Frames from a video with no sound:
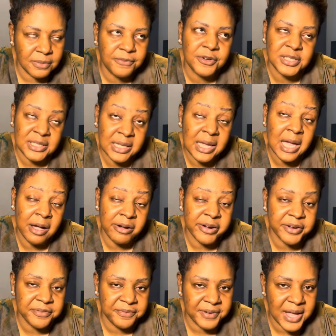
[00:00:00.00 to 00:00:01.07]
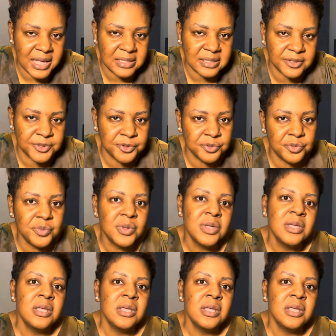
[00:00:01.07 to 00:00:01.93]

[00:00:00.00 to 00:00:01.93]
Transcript: 48 hour fast so